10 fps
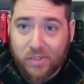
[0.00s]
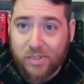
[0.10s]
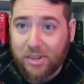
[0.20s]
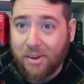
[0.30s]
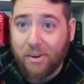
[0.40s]

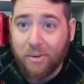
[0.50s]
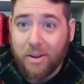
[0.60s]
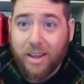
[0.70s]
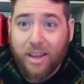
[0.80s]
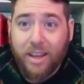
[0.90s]
So
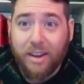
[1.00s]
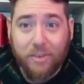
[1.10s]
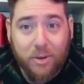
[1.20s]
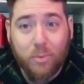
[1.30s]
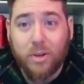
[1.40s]

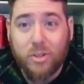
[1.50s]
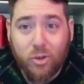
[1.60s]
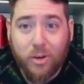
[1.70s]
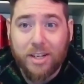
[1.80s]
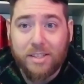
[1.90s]
if you want to
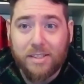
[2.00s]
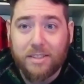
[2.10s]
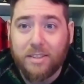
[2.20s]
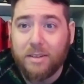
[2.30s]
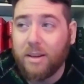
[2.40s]
join us,